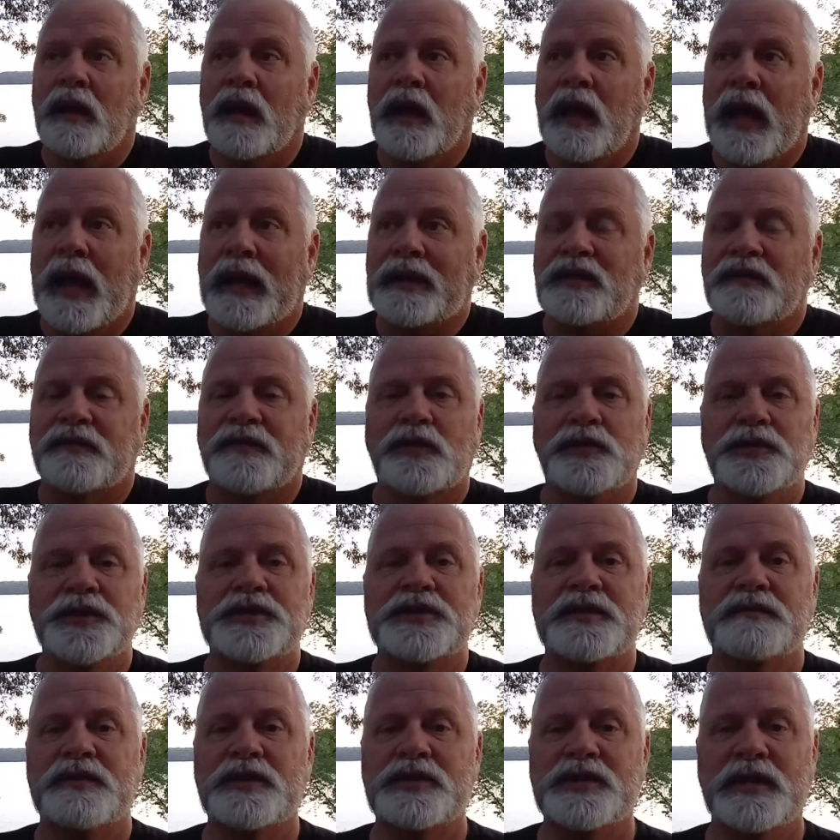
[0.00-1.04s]
At the fullness
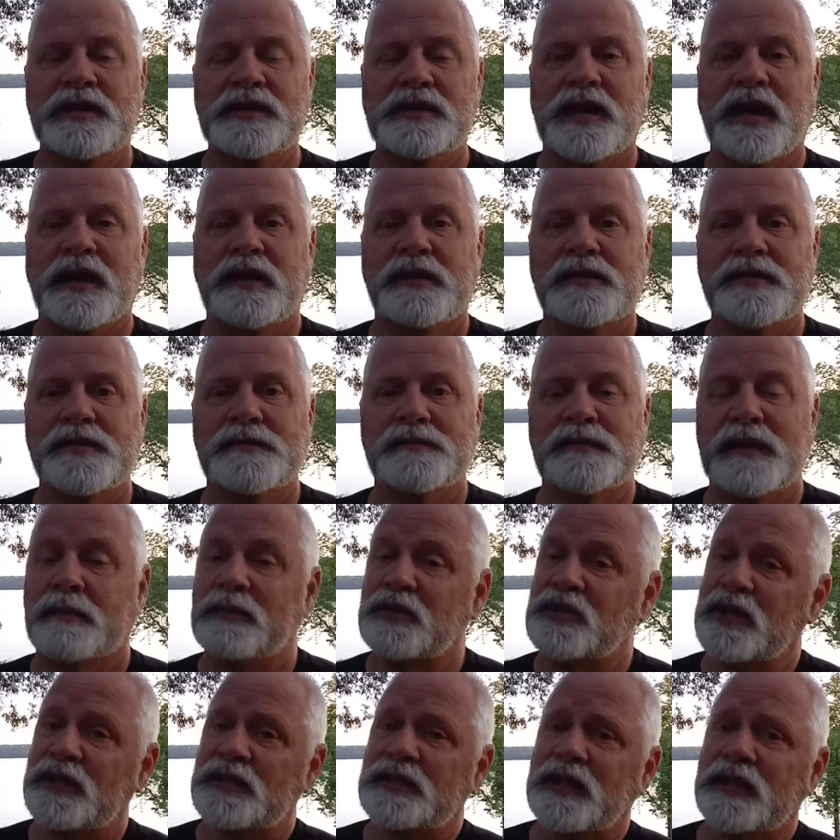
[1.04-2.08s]
of the Gentiles, I'm a
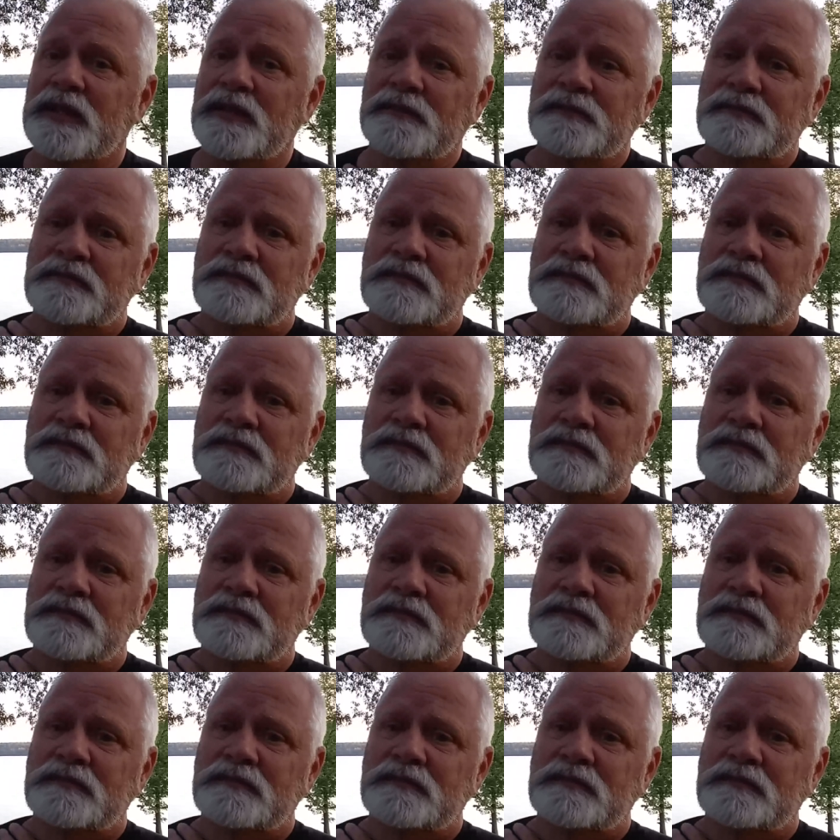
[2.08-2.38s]
Gentile.